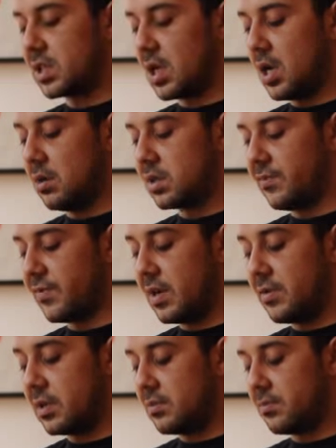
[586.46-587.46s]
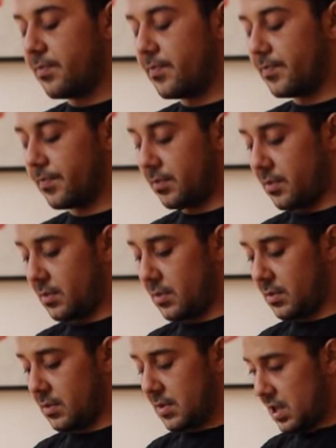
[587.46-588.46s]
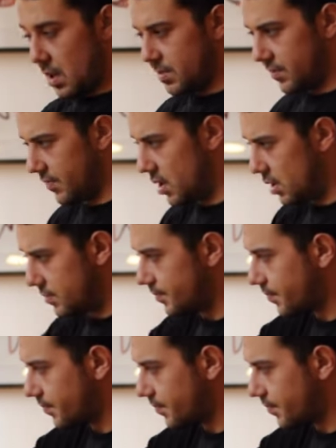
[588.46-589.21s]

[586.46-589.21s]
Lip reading: styles and varied types of art.